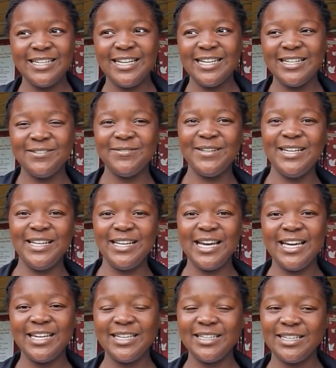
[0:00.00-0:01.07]
And I really
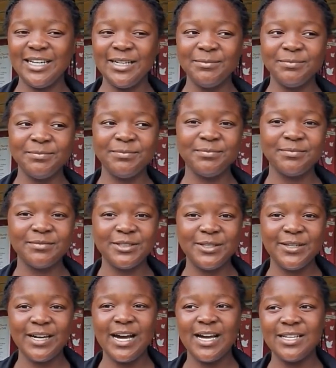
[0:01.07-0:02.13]
like um,
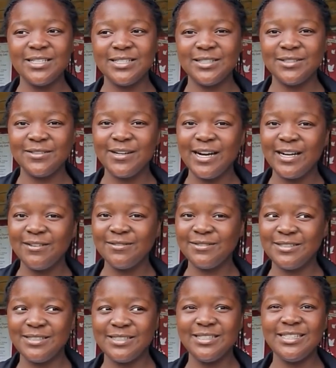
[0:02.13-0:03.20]
doing arts and
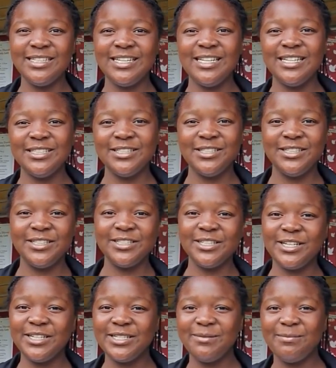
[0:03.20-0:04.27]
crafts in junior
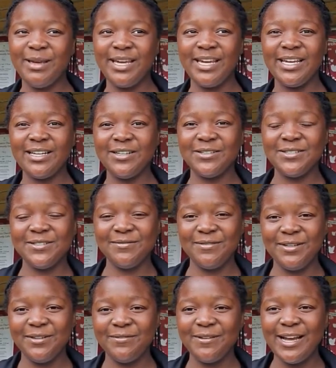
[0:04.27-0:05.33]
church and making lots of
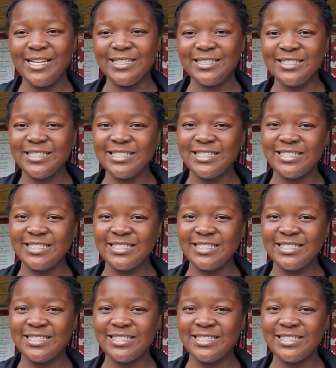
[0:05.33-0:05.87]
new friends.